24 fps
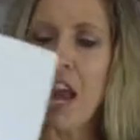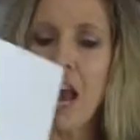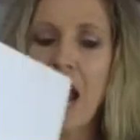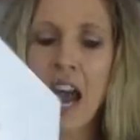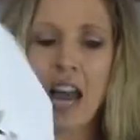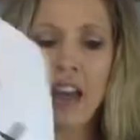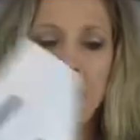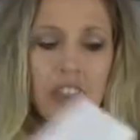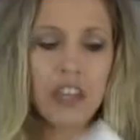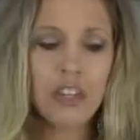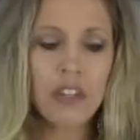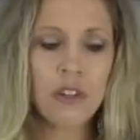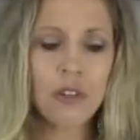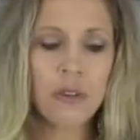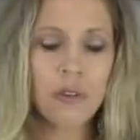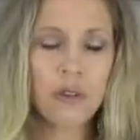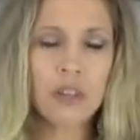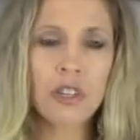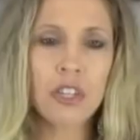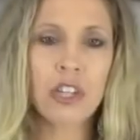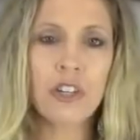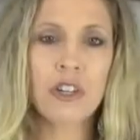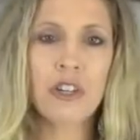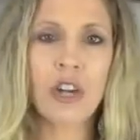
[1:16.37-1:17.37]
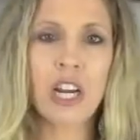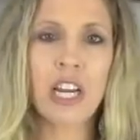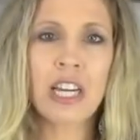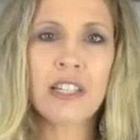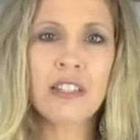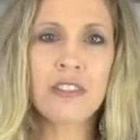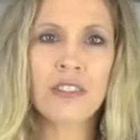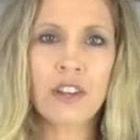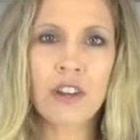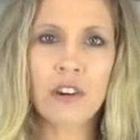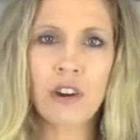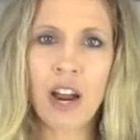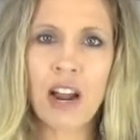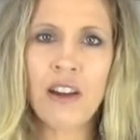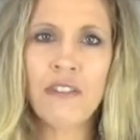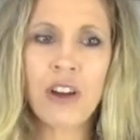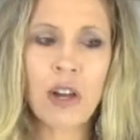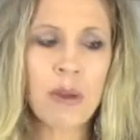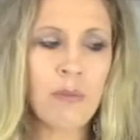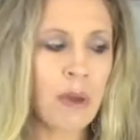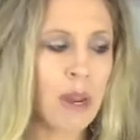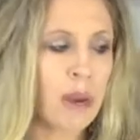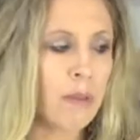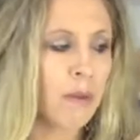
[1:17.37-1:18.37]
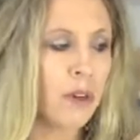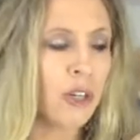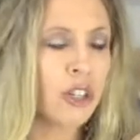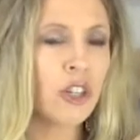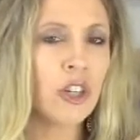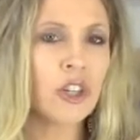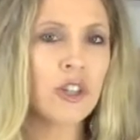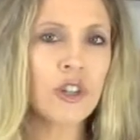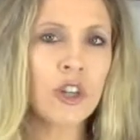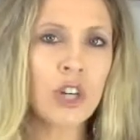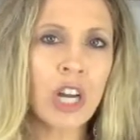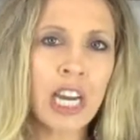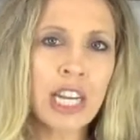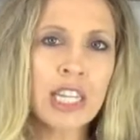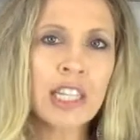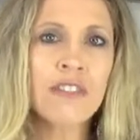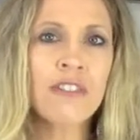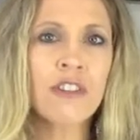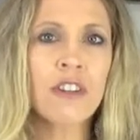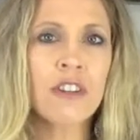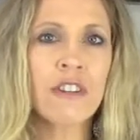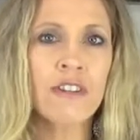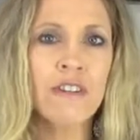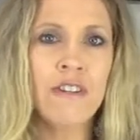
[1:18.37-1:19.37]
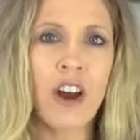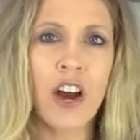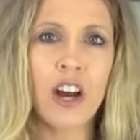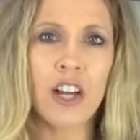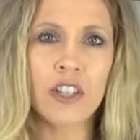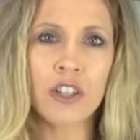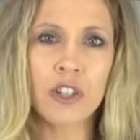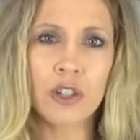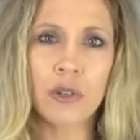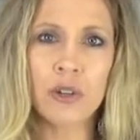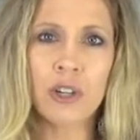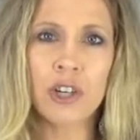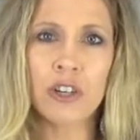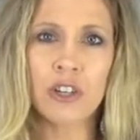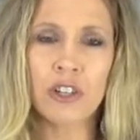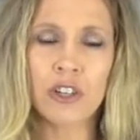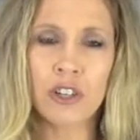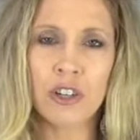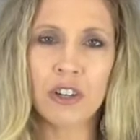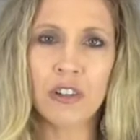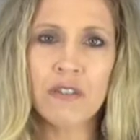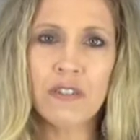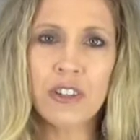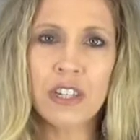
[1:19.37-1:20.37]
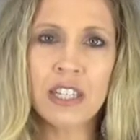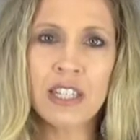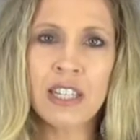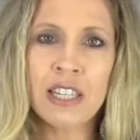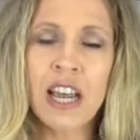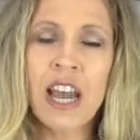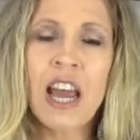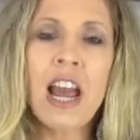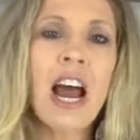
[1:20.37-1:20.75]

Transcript: and then you use the graphite paper to transfer the font to your surface,